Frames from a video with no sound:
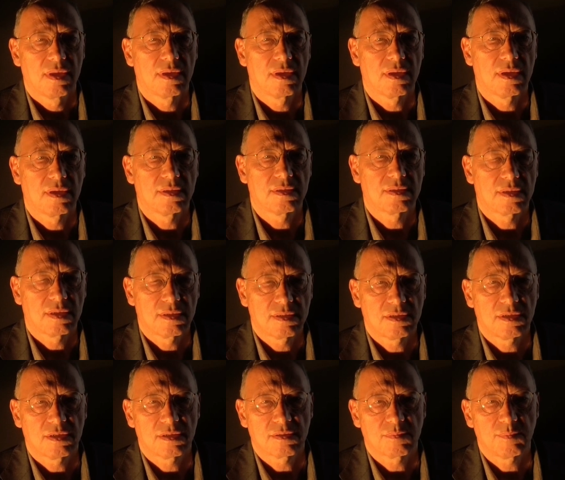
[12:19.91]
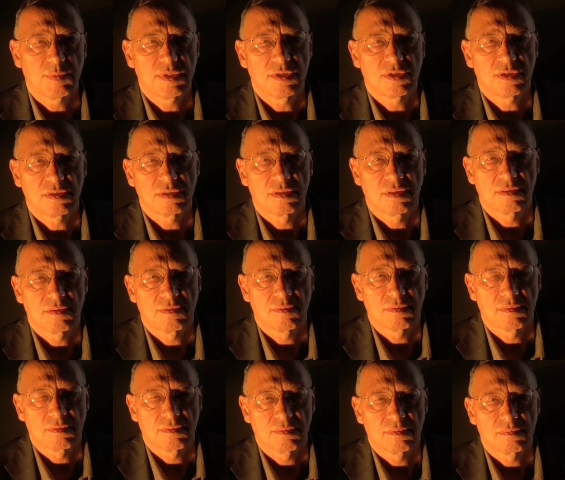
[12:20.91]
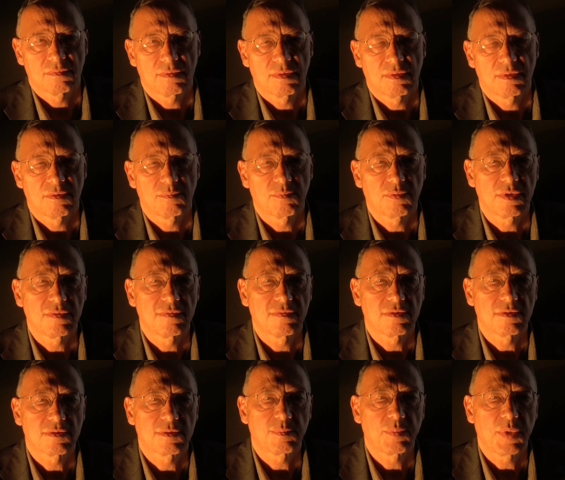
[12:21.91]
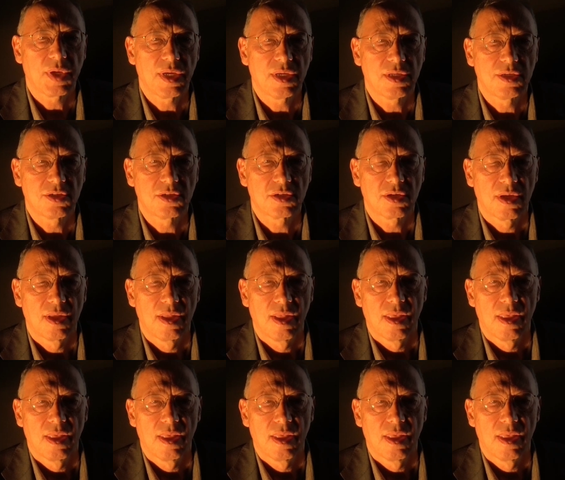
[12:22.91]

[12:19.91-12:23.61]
As I just mentioned with the previous page,